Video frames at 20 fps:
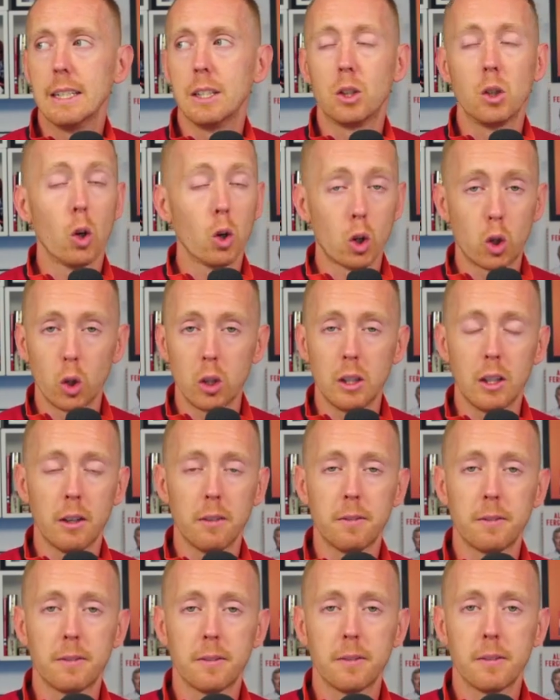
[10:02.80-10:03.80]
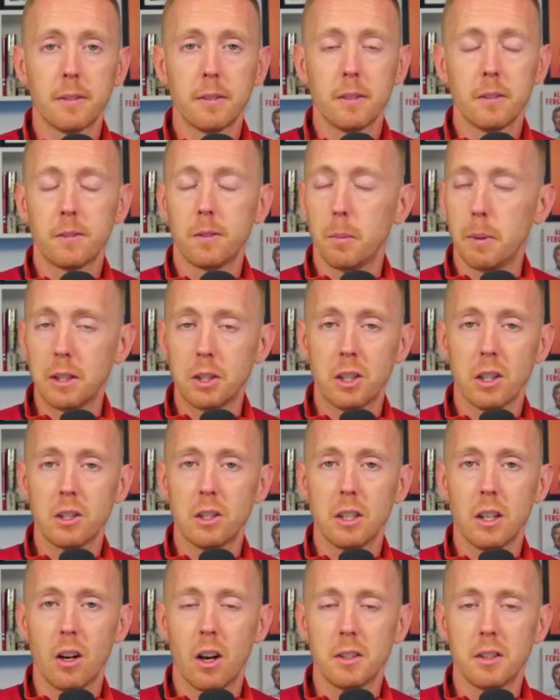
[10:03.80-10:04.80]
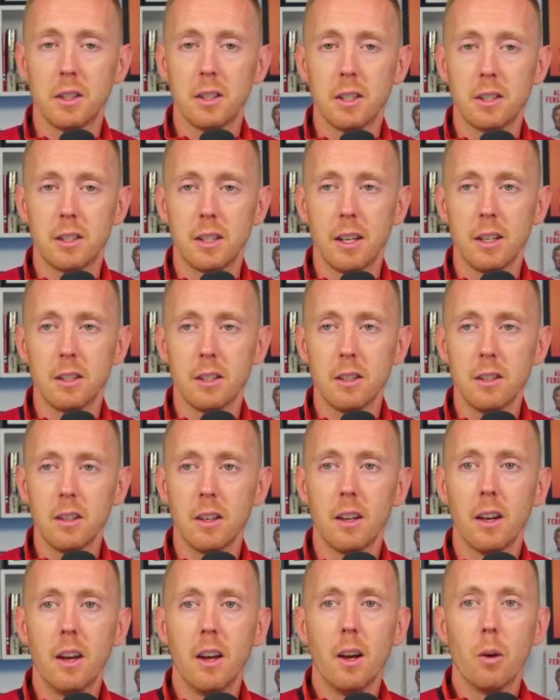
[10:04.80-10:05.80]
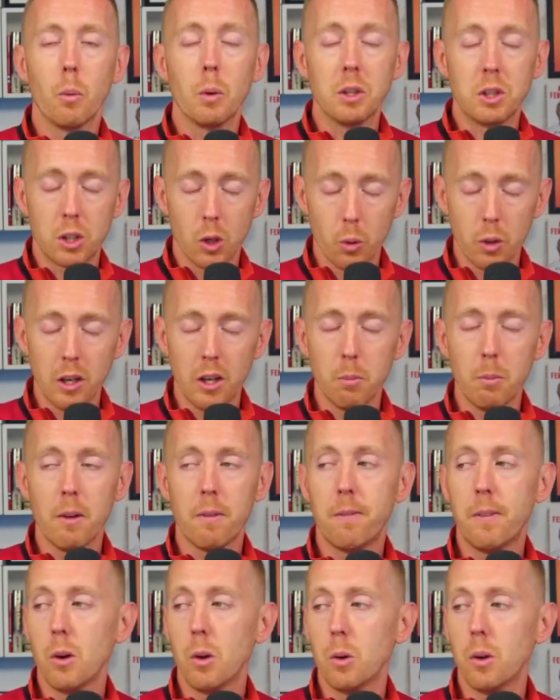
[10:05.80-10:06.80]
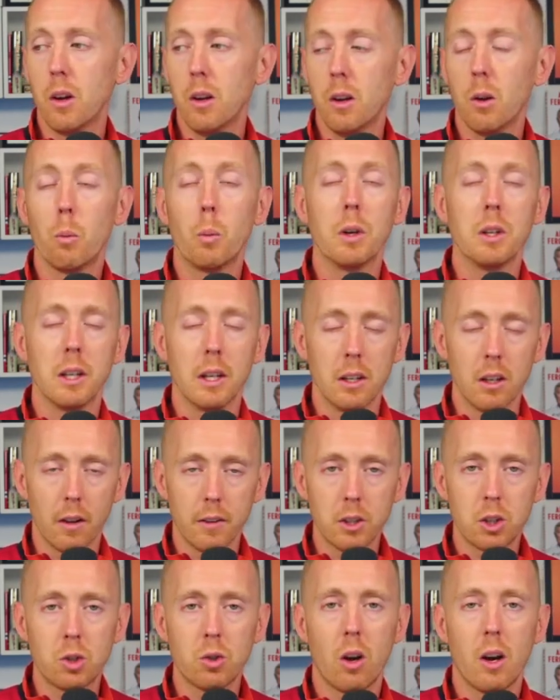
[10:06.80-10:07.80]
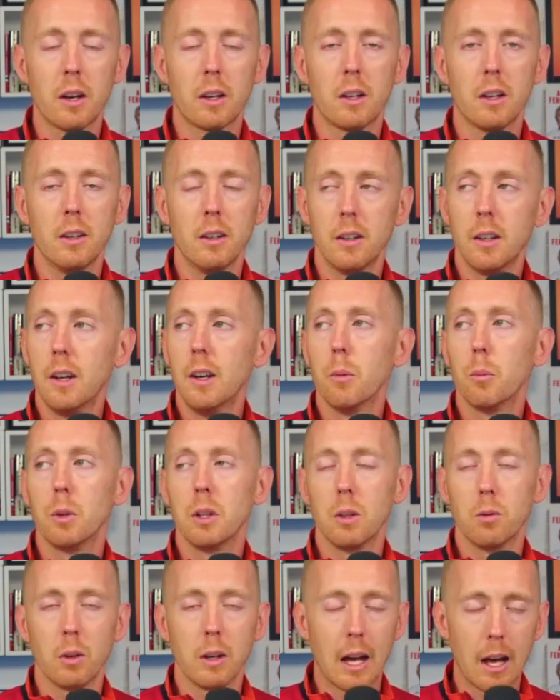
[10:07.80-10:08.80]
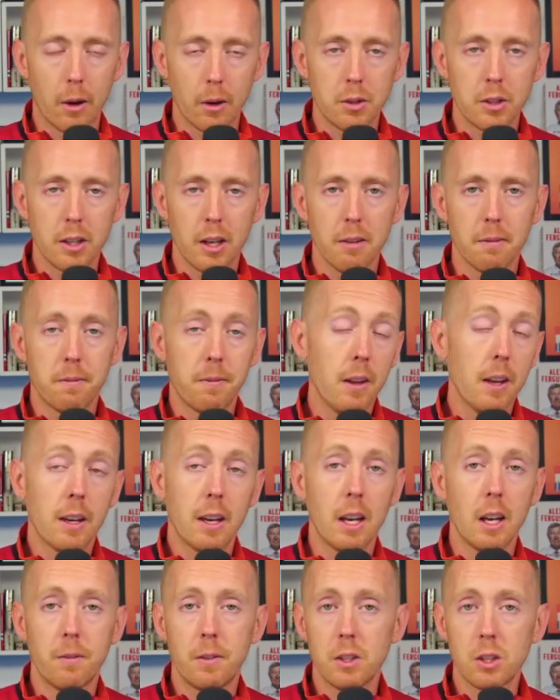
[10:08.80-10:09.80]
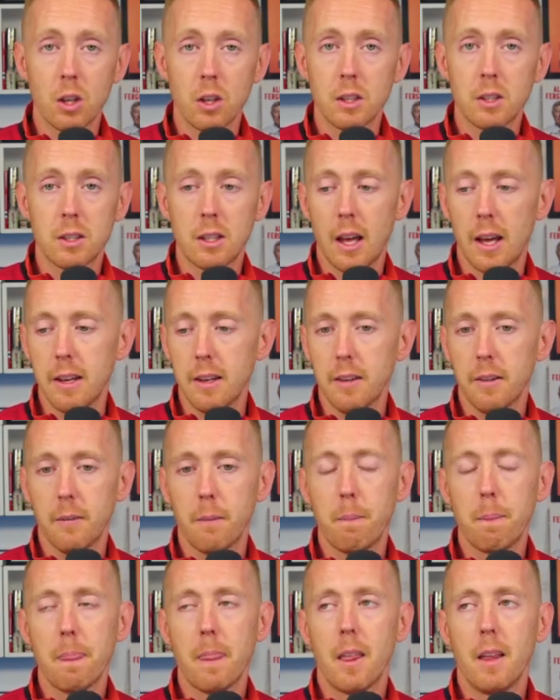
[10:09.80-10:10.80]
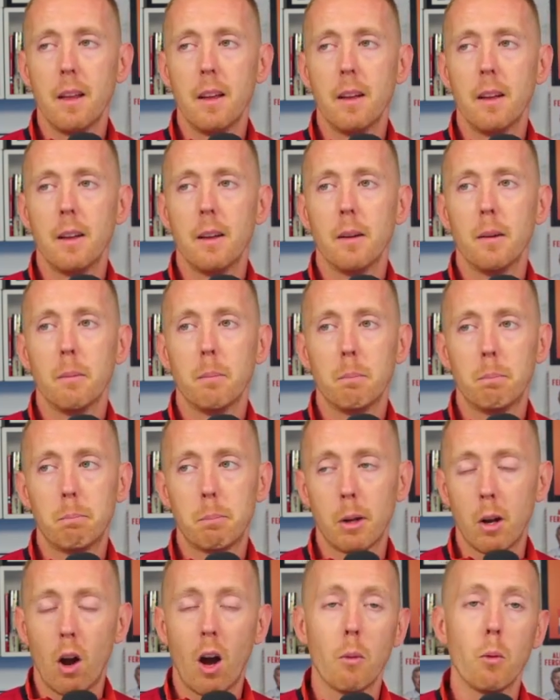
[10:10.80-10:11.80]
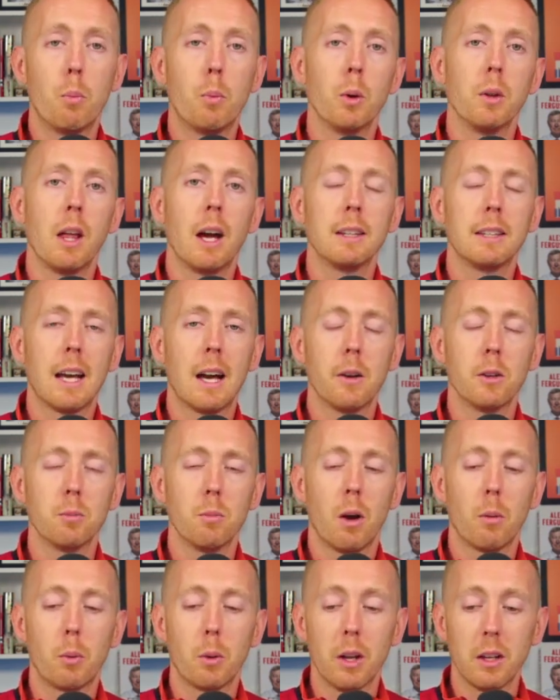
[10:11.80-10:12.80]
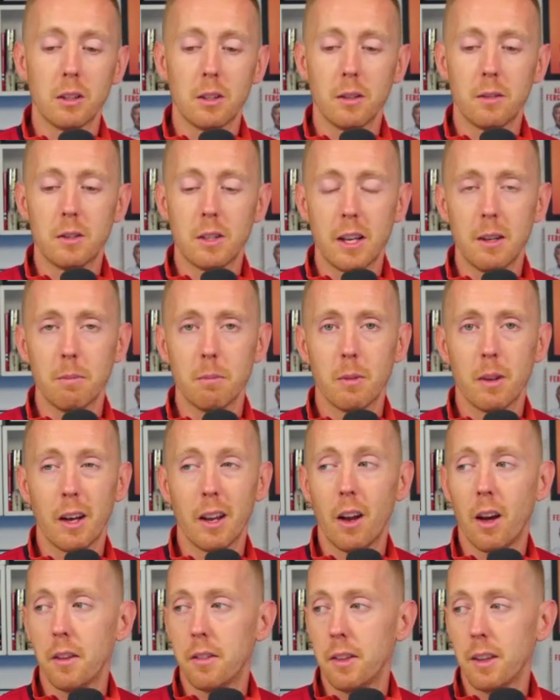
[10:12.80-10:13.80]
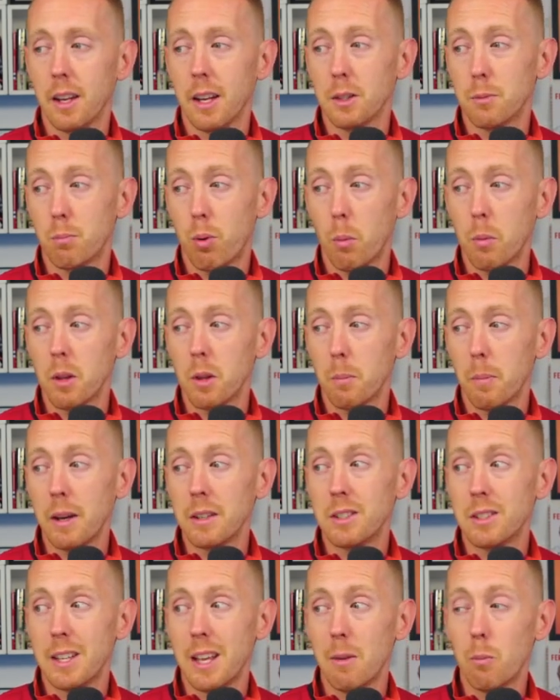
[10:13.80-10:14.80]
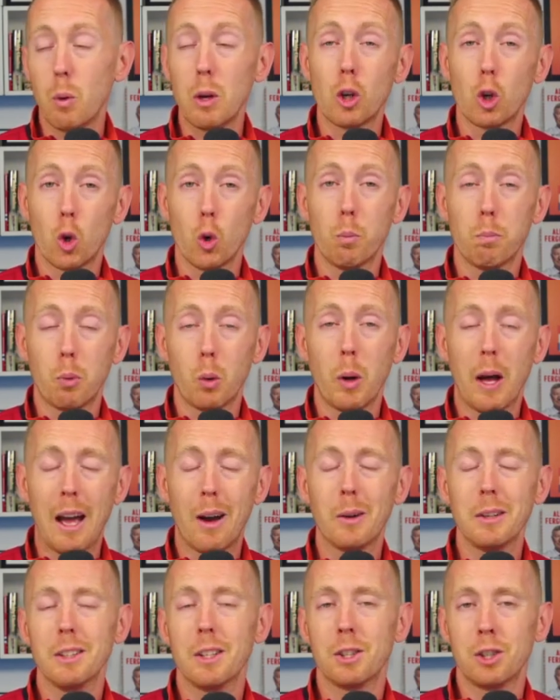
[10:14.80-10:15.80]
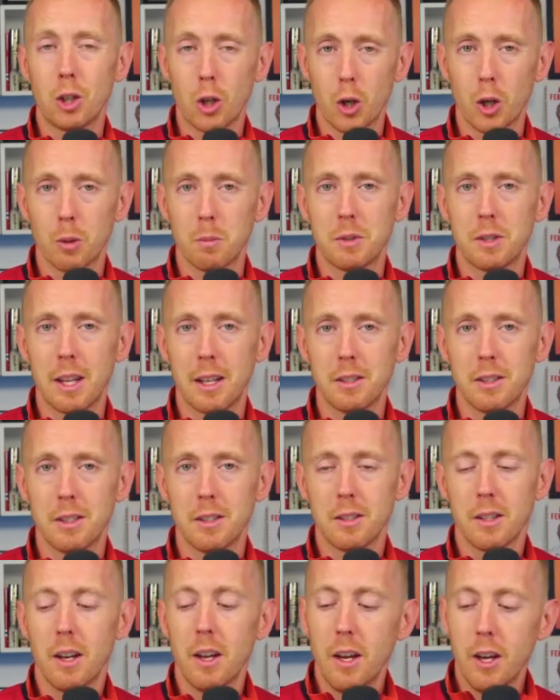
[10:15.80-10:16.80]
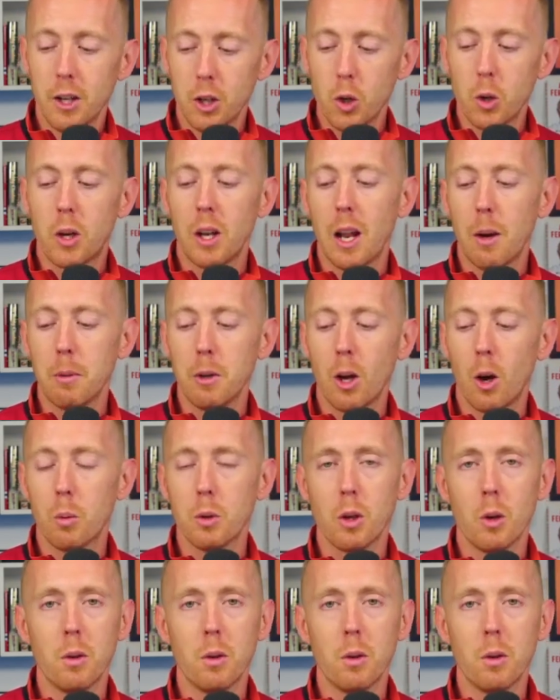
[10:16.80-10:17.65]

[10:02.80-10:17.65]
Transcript: It's not good enough for Manchester United this season. We still need a midfielder. We need another striker. We need Ronaldo to get fit again if he's going to stay. But I would put that down as my predicted team. And I think that's probably the best team we could put out in the circumstances. You can let me know